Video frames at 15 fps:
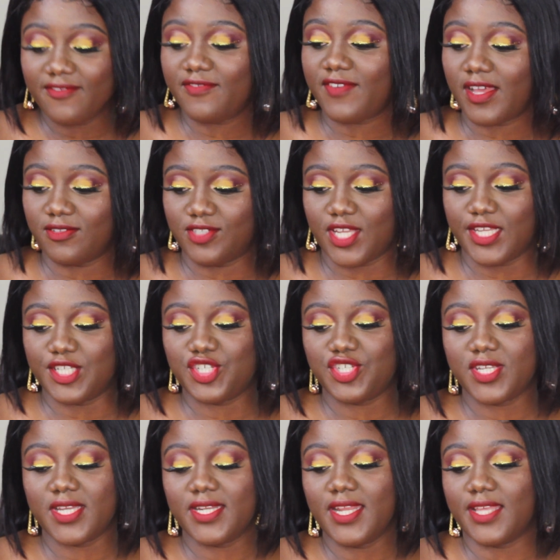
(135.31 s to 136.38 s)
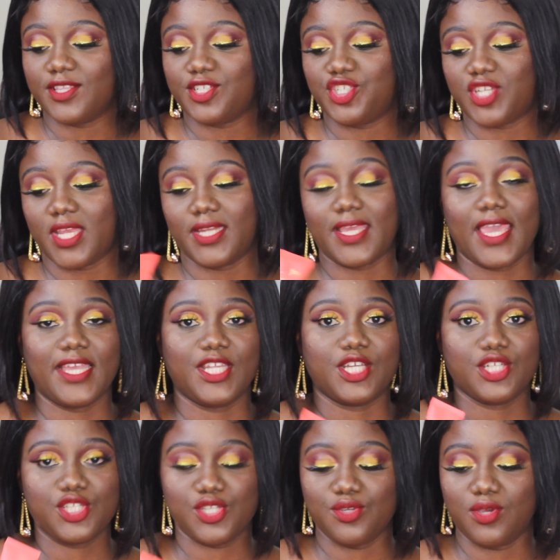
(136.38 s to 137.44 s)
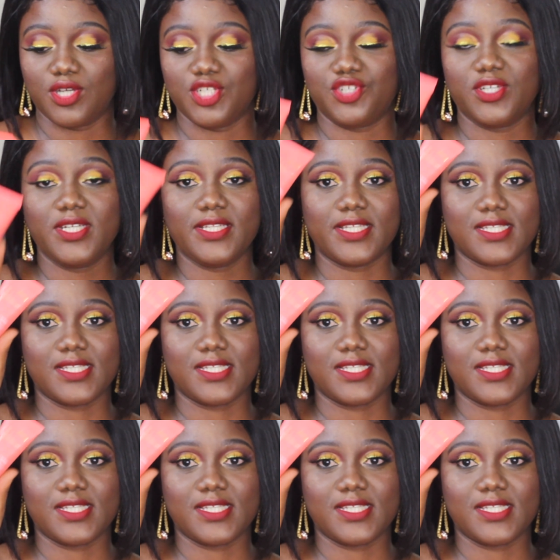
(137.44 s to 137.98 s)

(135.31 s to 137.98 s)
Foundation in the shade Kenya 200.